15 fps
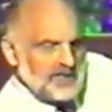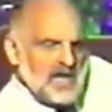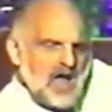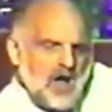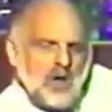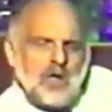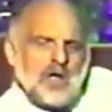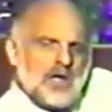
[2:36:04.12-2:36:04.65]

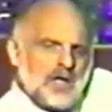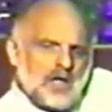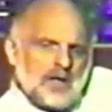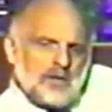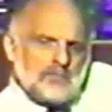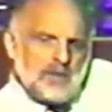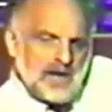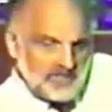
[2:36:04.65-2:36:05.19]
now,
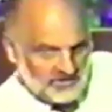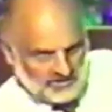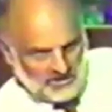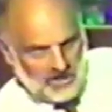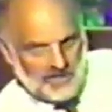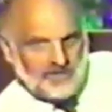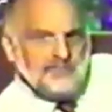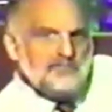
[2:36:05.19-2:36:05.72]
my
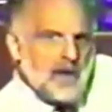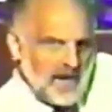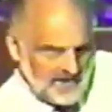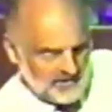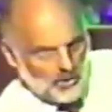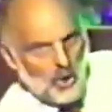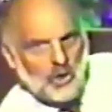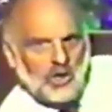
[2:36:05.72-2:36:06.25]
son, my
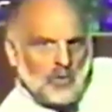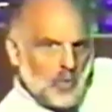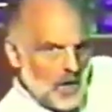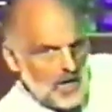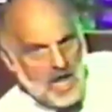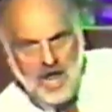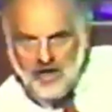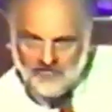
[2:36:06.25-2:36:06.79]
daughter,
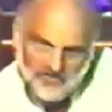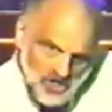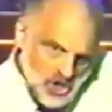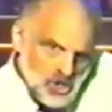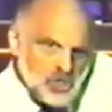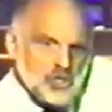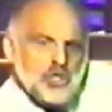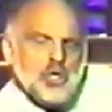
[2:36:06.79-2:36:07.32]
what have
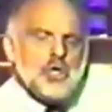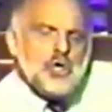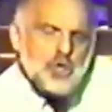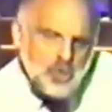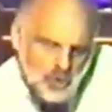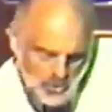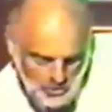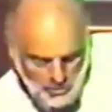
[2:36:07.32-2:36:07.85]

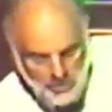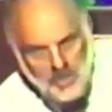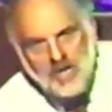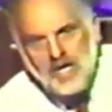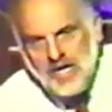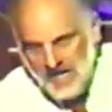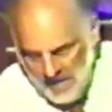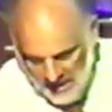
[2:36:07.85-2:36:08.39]
you
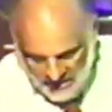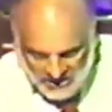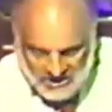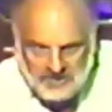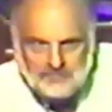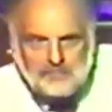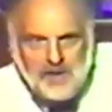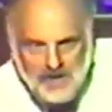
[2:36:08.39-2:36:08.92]

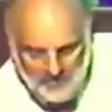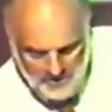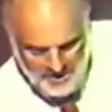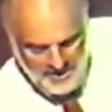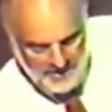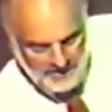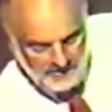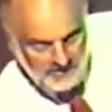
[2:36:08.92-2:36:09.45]

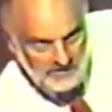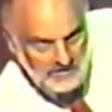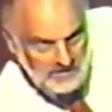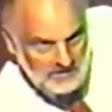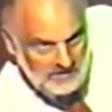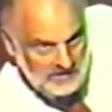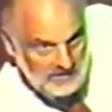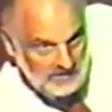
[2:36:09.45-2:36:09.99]

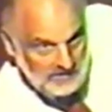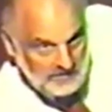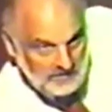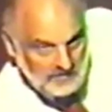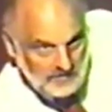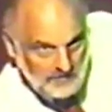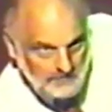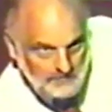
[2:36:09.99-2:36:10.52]
experienced
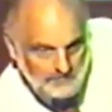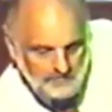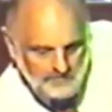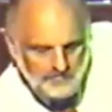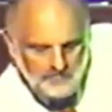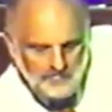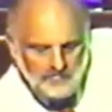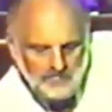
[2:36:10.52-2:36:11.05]

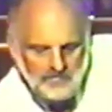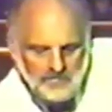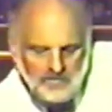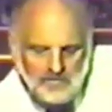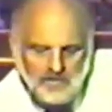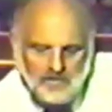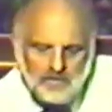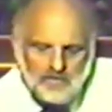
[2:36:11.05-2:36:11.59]

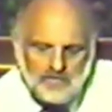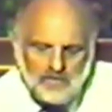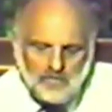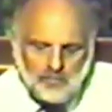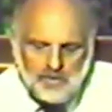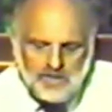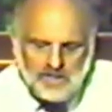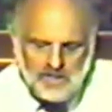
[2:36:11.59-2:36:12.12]

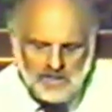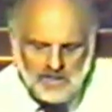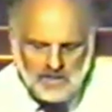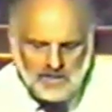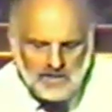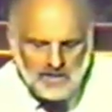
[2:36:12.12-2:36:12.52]
that we can